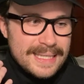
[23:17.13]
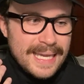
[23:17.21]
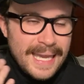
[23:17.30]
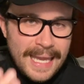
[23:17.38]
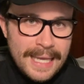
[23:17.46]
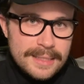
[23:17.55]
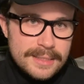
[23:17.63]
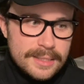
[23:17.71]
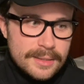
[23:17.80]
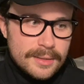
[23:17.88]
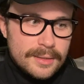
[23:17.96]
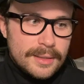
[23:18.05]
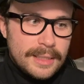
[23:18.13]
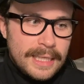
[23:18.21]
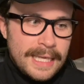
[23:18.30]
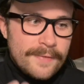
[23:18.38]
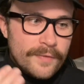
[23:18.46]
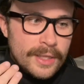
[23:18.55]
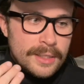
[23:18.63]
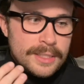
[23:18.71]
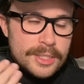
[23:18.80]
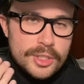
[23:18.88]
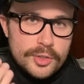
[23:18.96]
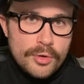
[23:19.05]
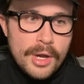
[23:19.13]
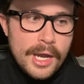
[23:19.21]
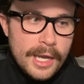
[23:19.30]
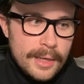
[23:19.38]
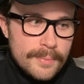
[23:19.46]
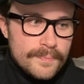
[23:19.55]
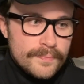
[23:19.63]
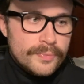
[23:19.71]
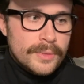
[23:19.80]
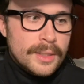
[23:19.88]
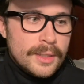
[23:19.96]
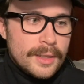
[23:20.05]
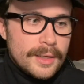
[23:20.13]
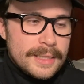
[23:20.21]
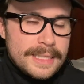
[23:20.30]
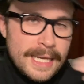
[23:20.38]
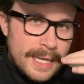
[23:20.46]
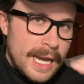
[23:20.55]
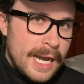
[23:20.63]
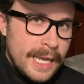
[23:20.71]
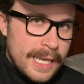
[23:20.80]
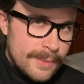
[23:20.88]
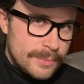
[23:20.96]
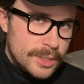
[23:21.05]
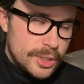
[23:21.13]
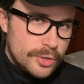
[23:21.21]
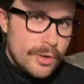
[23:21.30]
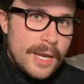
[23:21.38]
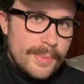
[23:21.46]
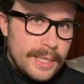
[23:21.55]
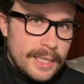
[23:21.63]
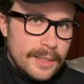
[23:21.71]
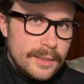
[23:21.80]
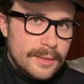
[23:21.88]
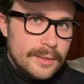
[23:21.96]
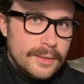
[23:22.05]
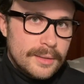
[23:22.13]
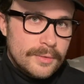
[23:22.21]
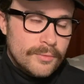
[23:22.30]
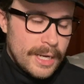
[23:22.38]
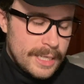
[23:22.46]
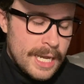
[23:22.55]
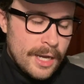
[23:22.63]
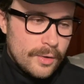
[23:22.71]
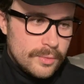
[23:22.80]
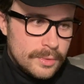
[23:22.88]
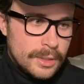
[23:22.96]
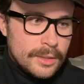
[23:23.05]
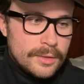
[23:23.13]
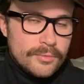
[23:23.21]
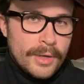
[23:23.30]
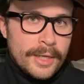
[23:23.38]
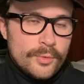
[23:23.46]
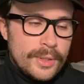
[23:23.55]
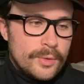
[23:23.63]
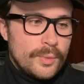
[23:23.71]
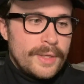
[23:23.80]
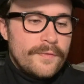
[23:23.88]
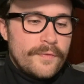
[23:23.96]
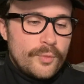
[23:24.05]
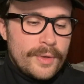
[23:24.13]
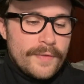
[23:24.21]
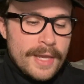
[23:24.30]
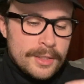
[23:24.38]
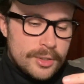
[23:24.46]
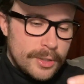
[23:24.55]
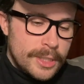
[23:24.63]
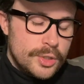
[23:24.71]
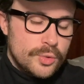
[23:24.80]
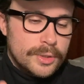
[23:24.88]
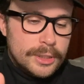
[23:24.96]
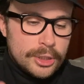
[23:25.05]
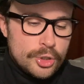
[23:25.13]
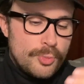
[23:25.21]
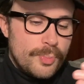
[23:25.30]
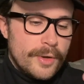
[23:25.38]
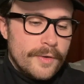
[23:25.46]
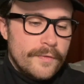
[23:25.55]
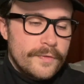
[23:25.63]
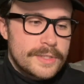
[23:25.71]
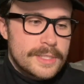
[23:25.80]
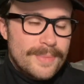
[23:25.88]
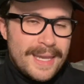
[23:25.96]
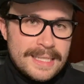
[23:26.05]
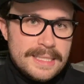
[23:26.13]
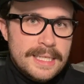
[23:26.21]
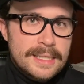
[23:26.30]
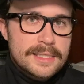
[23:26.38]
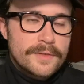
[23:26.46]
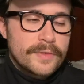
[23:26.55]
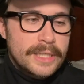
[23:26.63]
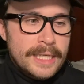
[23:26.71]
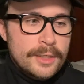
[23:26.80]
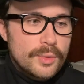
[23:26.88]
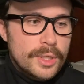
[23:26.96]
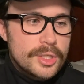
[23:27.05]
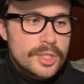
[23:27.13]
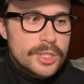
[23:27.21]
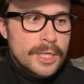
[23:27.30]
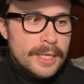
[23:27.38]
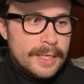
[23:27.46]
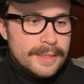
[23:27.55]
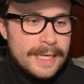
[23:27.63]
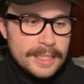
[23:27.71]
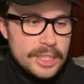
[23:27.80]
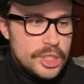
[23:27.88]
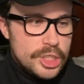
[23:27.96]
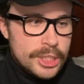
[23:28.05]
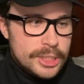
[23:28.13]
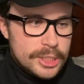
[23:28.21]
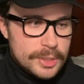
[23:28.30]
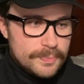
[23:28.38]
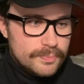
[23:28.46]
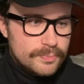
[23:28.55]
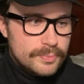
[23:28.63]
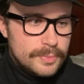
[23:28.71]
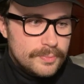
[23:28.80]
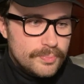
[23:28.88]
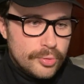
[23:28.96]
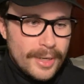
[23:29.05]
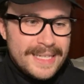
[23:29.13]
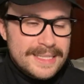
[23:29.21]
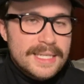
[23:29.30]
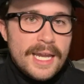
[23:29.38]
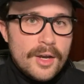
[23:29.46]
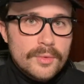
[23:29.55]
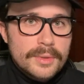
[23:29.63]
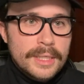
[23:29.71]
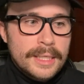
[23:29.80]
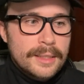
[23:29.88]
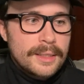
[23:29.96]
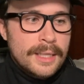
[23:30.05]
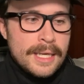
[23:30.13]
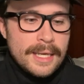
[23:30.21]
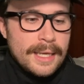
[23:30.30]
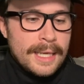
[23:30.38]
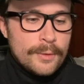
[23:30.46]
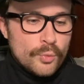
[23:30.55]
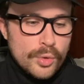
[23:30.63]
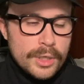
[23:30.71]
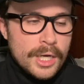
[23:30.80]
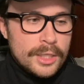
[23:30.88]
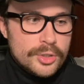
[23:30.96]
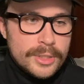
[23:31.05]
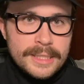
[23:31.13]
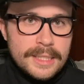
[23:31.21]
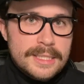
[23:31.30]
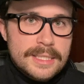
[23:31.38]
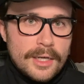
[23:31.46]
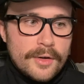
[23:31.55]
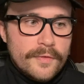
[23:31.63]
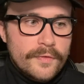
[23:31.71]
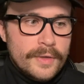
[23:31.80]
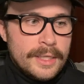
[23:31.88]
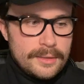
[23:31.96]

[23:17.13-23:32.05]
can't even describe, yet I am describing it right now, right? We've entered into a loop of semantics, of language that just breaks down. It will contradict itself.